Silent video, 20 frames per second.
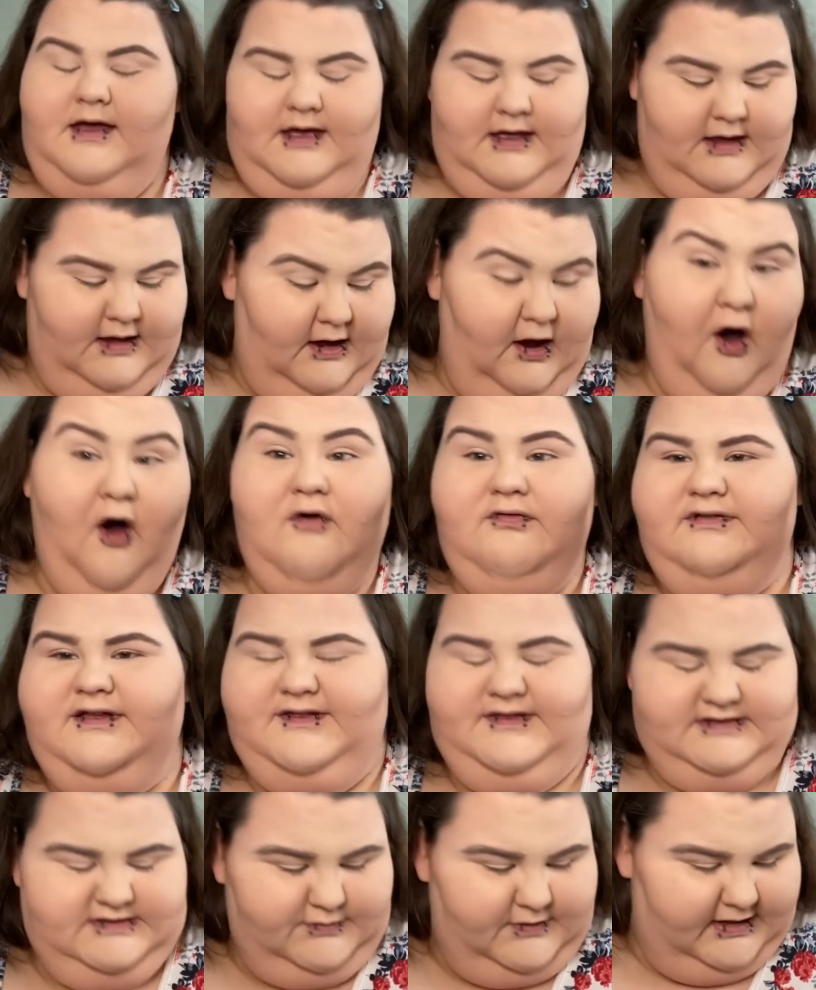hopefully
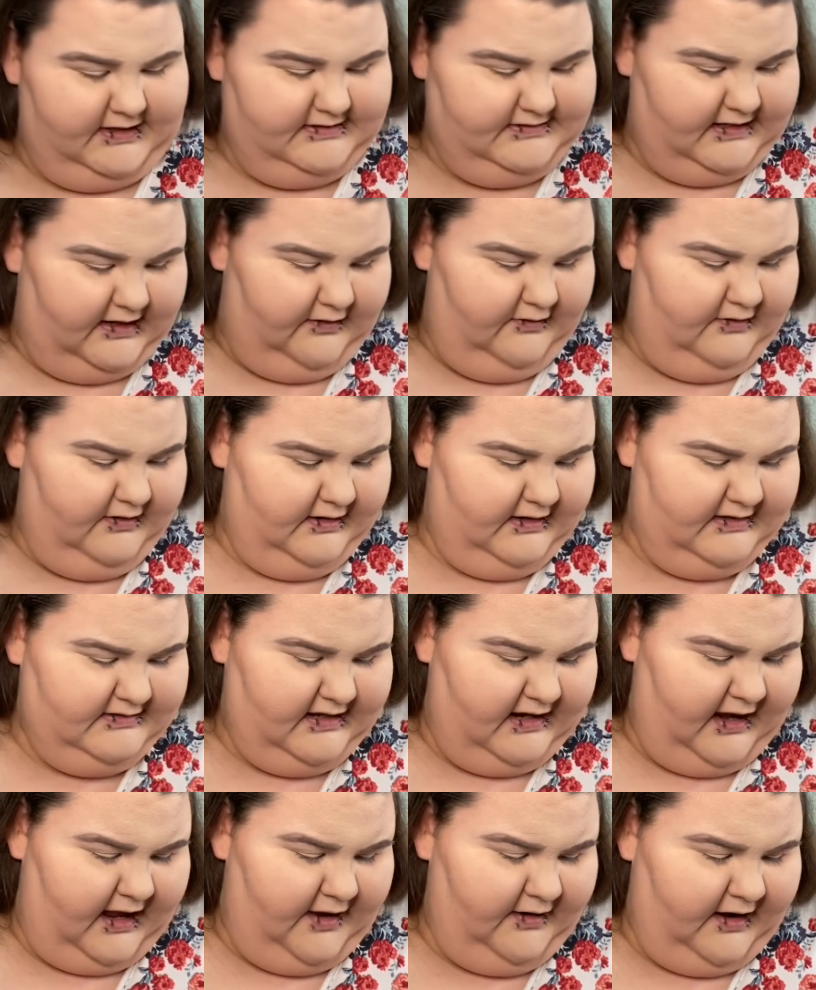this works out because i,
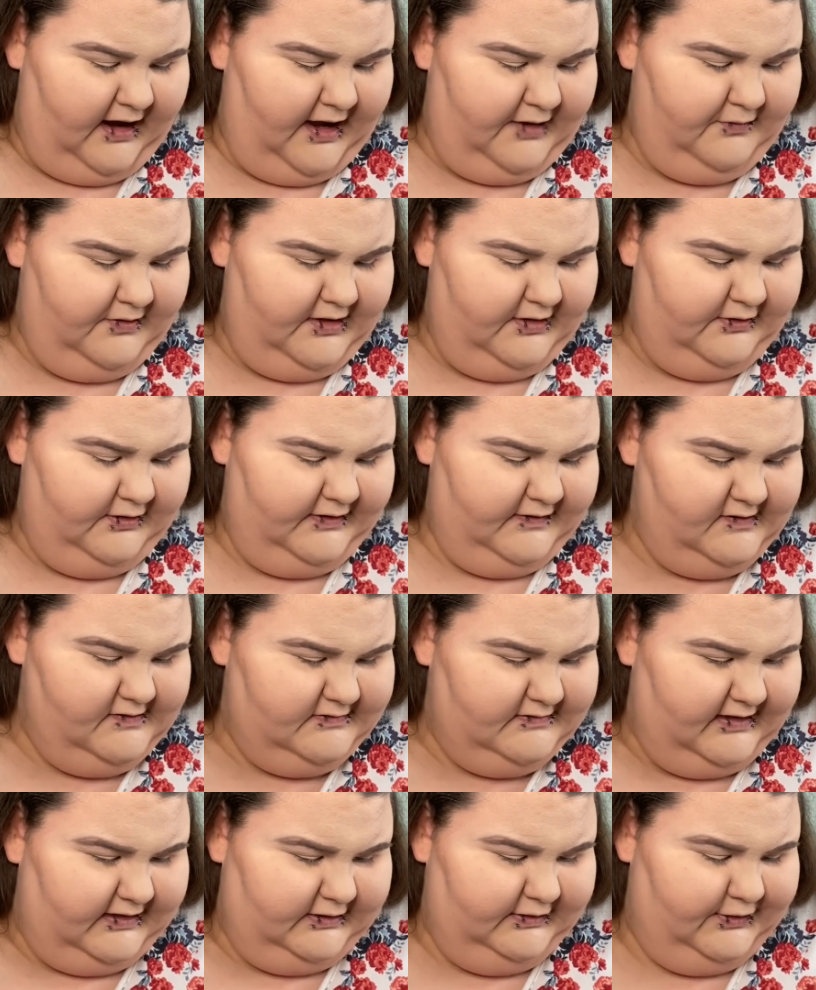I kind of want to do like this
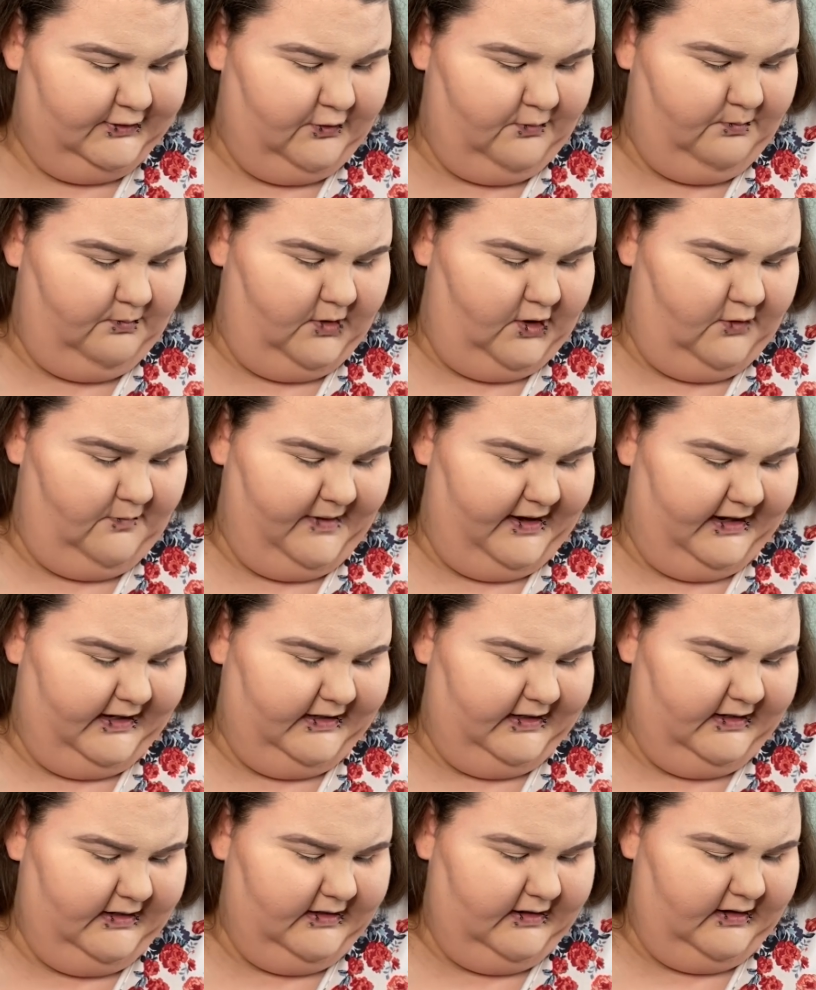like little mermaid